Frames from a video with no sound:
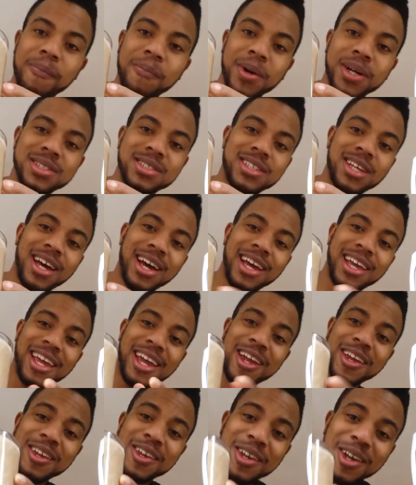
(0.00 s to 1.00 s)
But
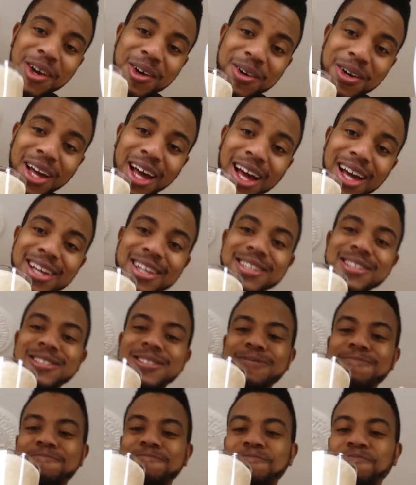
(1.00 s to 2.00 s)
here you go,
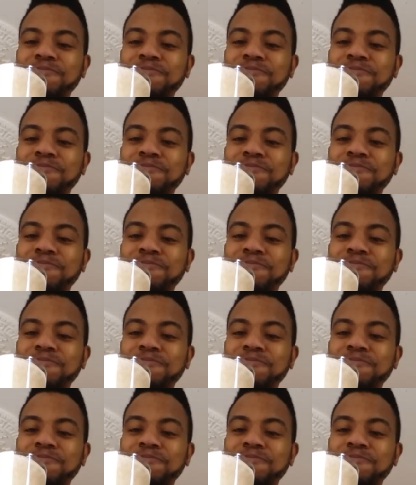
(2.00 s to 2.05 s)
guys.